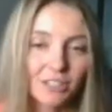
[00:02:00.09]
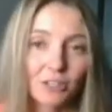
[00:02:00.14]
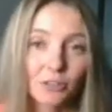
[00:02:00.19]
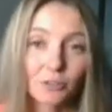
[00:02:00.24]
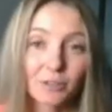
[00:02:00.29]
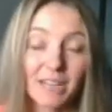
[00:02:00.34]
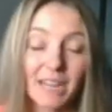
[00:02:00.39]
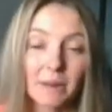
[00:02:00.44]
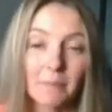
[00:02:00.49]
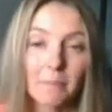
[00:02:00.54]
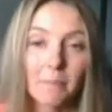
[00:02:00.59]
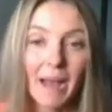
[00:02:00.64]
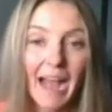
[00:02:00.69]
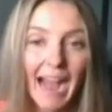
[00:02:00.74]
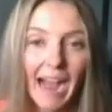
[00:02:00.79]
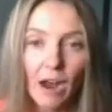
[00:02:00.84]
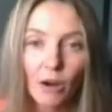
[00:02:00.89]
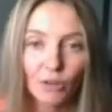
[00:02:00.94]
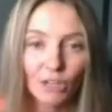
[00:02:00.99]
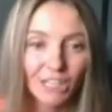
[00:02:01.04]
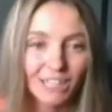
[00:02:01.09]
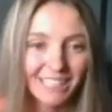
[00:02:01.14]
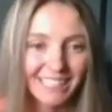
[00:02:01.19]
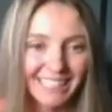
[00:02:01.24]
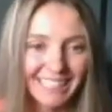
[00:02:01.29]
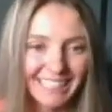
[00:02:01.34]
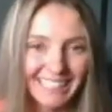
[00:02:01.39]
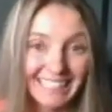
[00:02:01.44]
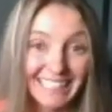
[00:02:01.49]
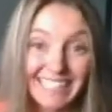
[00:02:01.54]
to create power.
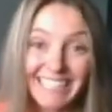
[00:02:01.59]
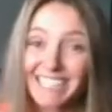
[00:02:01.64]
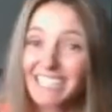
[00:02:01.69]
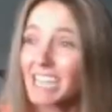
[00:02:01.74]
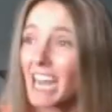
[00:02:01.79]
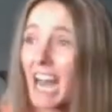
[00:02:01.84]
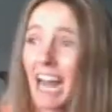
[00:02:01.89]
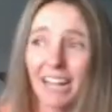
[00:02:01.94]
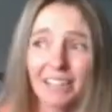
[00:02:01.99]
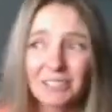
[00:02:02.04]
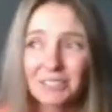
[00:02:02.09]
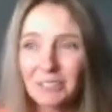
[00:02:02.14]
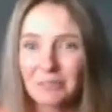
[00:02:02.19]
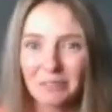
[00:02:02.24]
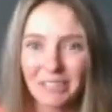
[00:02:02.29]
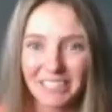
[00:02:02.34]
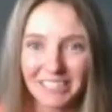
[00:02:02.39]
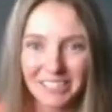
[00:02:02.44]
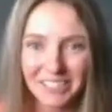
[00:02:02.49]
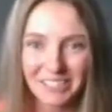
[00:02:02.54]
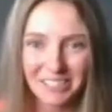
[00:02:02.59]
Tons of ways